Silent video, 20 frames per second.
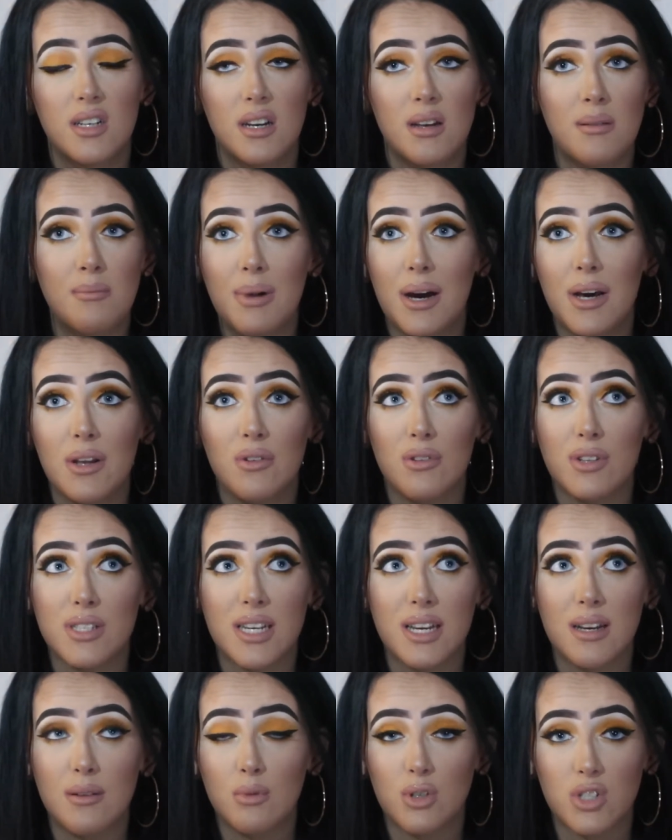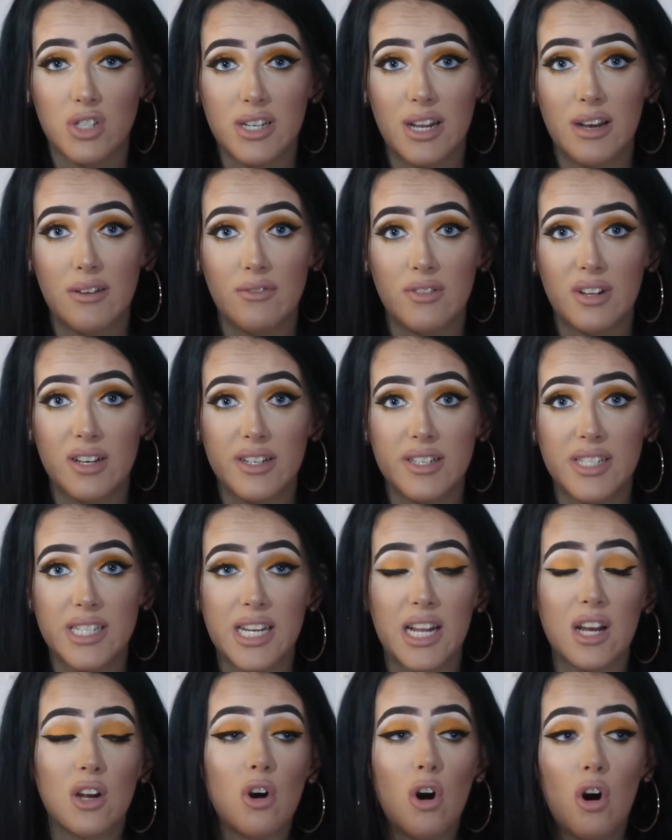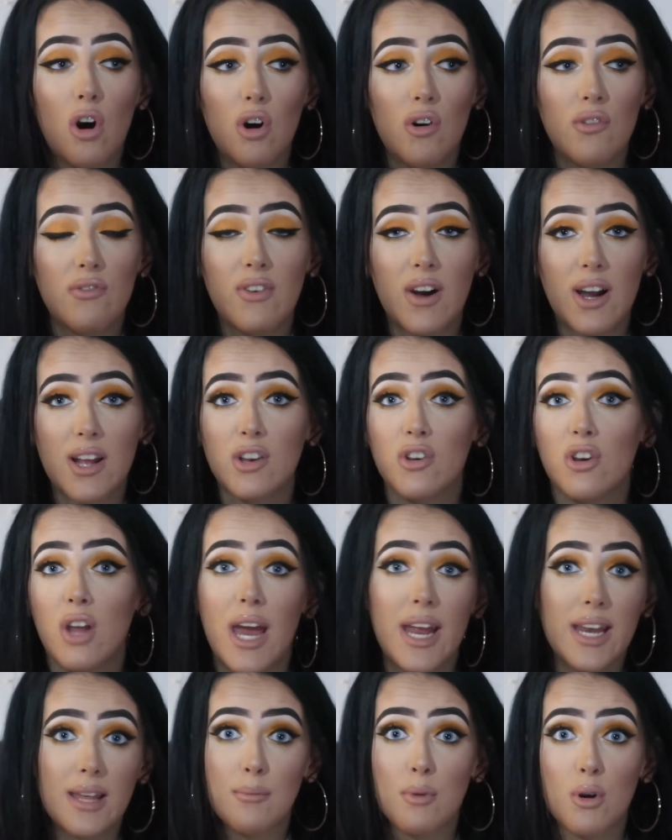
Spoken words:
in bed all day and watch Netflix, and I can't find any